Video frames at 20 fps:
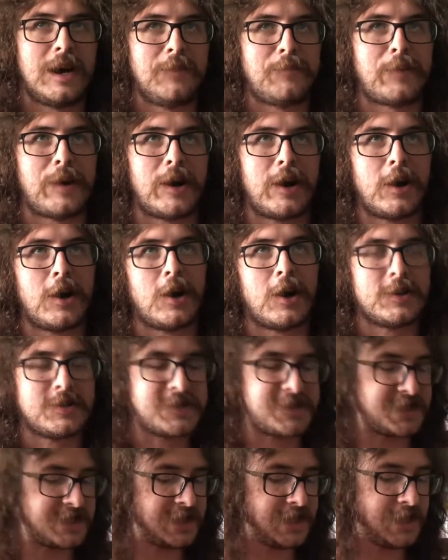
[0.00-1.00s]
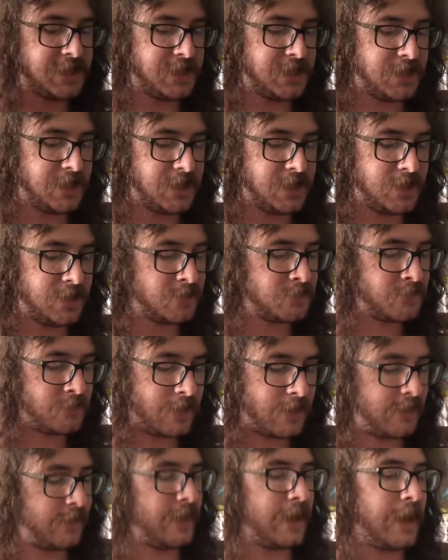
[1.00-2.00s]
bought on CD
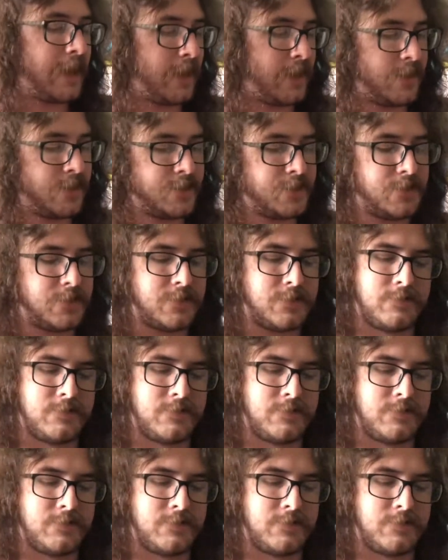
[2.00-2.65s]
and